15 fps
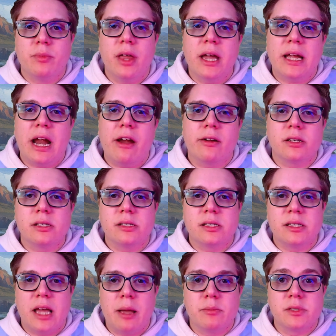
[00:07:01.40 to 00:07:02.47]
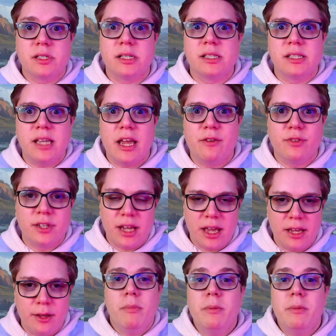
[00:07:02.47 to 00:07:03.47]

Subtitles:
their character's attempts to save the day.